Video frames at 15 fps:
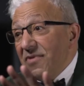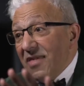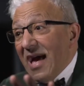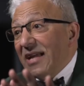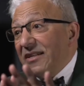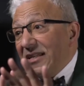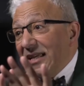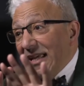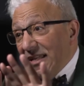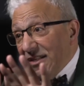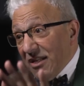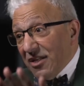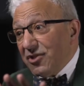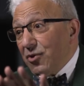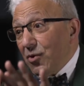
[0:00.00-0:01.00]
that
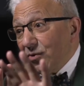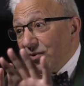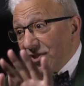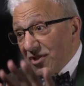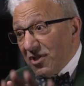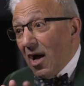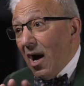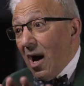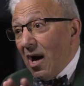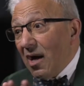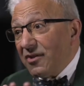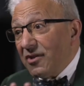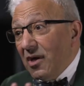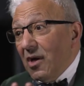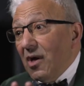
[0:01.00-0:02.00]
initial
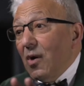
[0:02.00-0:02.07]
start,